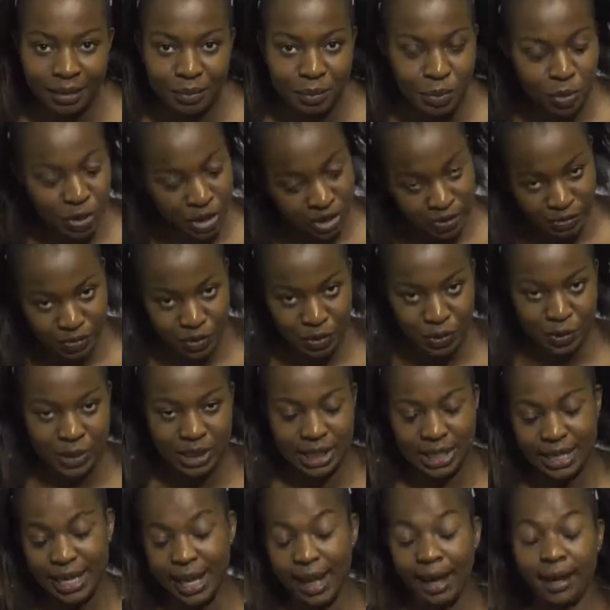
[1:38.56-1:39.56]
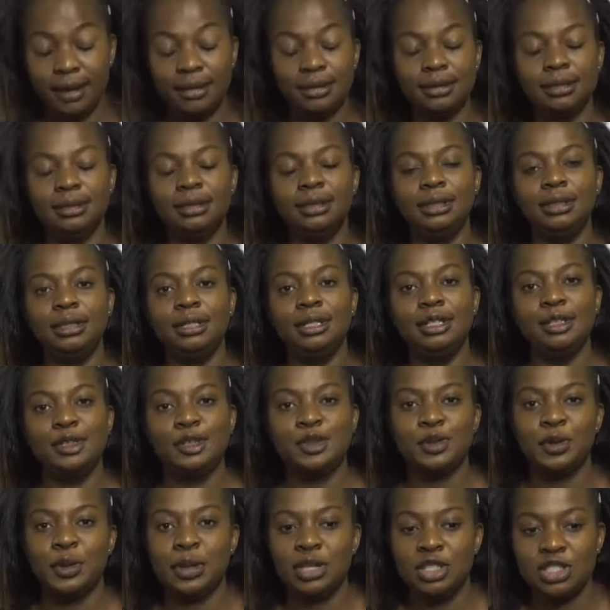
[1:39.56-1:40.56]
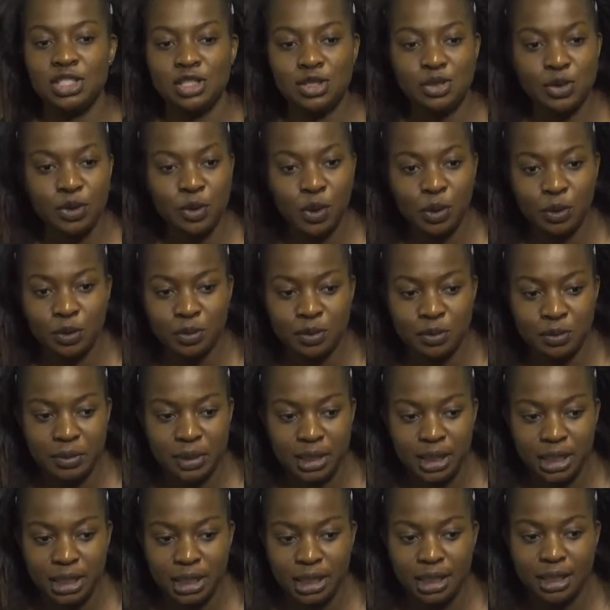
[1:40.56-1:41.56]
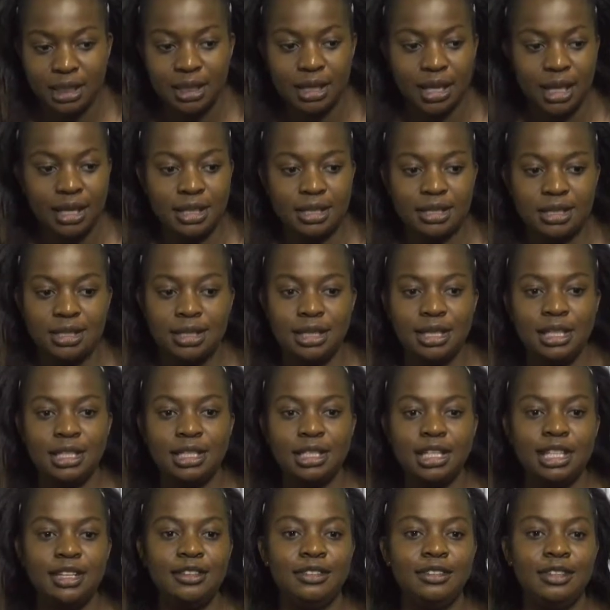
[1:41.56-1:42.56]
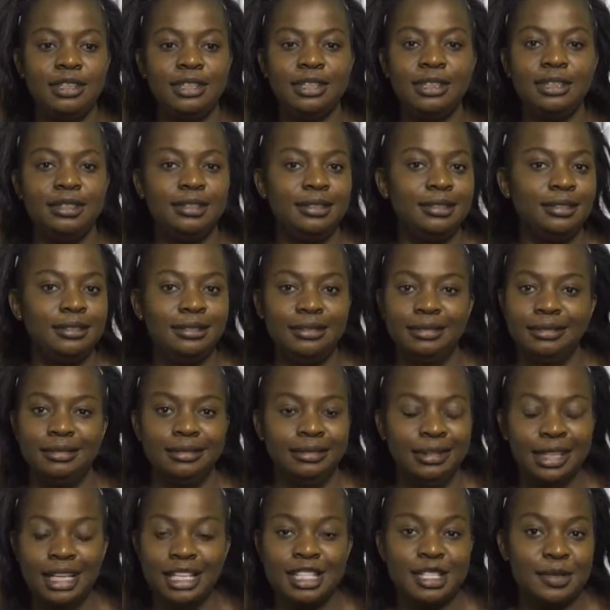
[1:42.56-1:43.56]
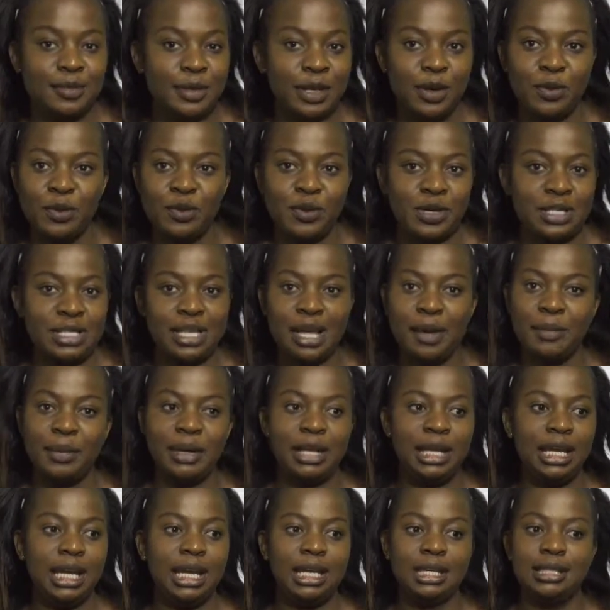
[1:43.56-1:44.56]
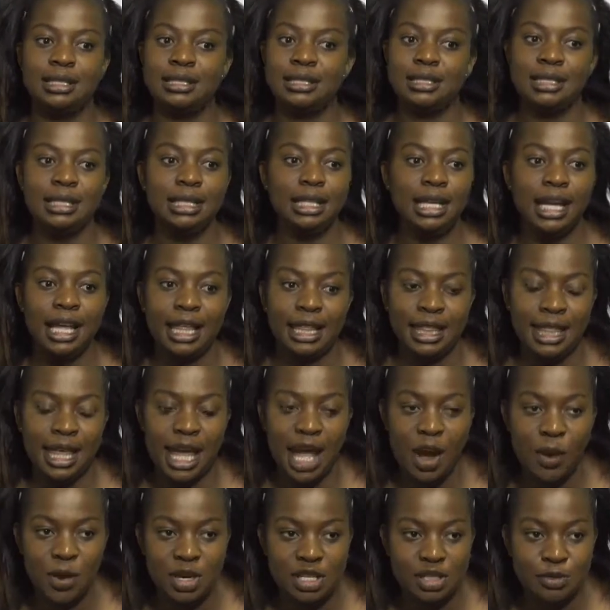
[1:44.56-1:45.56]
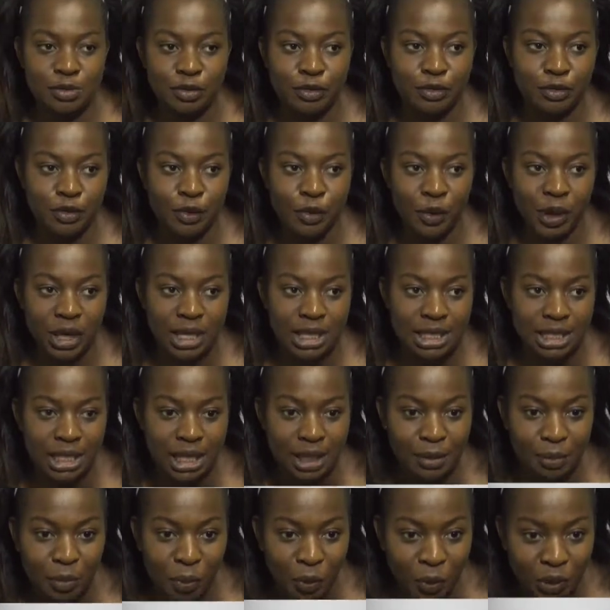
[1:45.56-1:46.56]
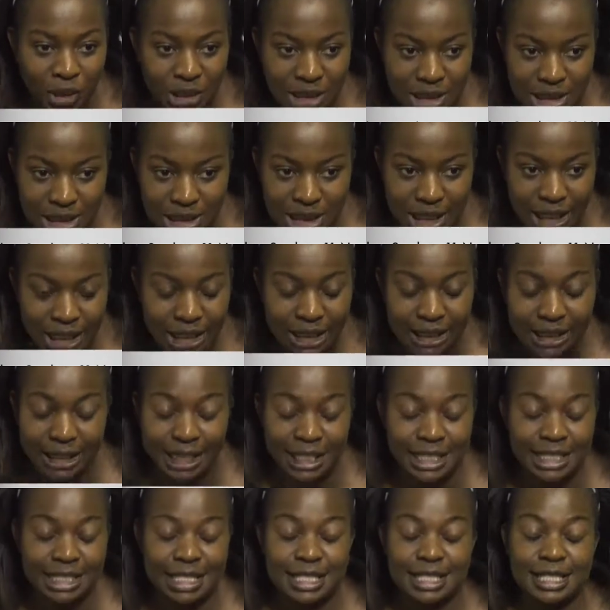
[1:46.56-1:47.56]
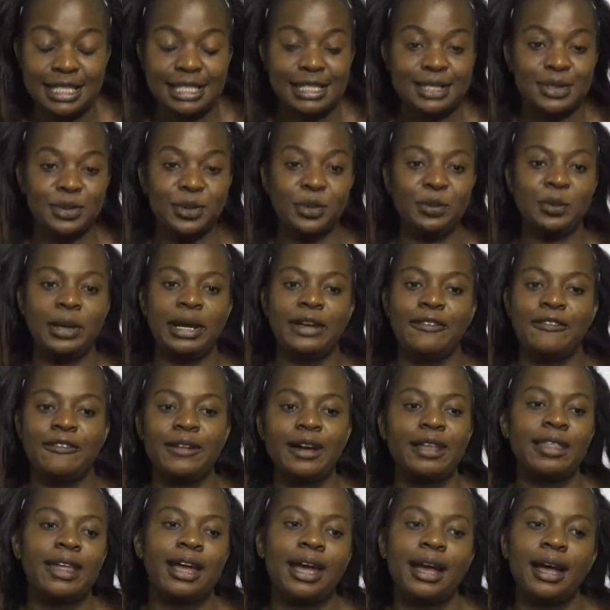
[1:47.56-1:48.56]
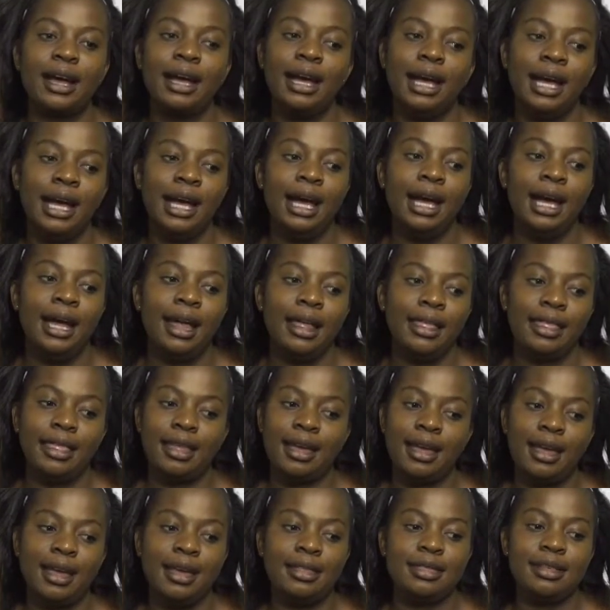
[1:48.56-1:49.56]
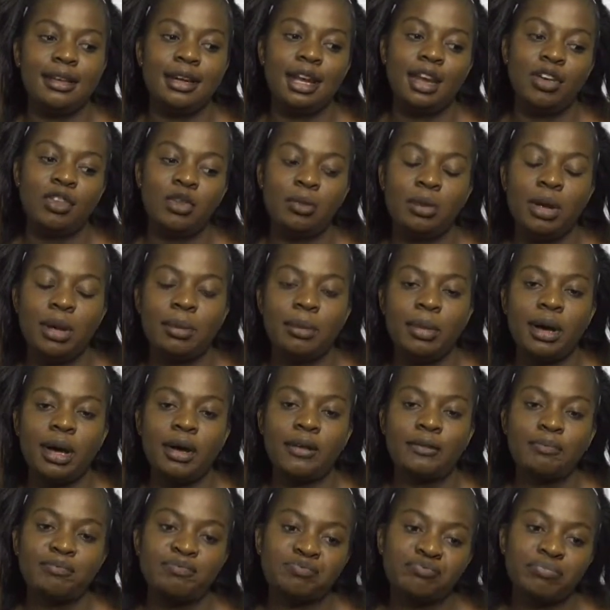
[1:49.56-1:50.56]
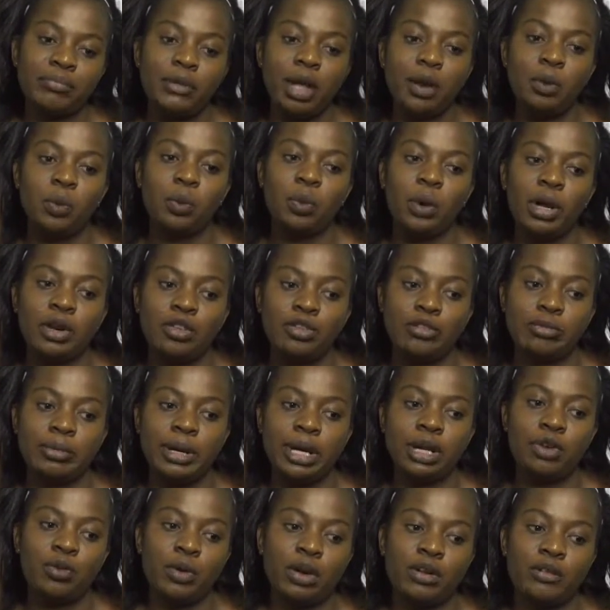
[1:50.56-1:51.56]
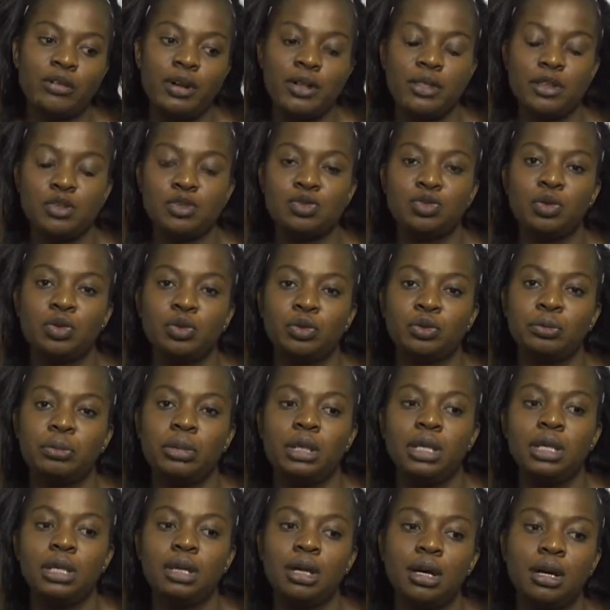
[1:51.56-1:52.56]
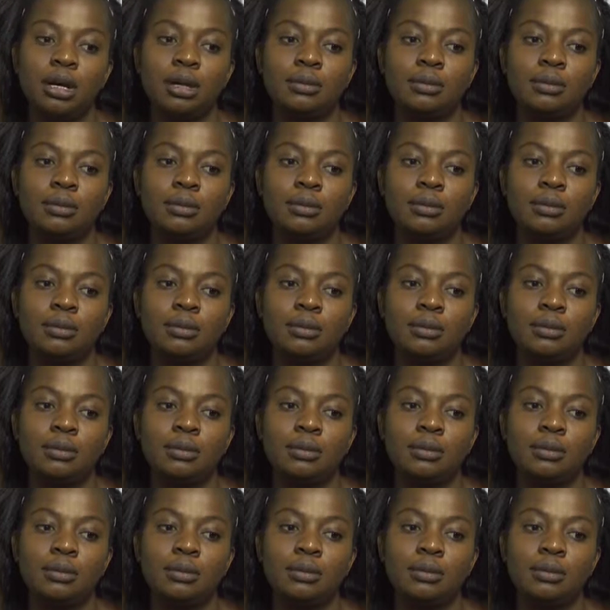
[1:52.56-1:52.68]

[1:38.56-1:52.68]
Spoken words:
body viewing here. Yeah. So they just called me. They didn't even explain what was happening. And there I was before a dead body, and I just saw my father there. And then I remember one of my grandfathers told me,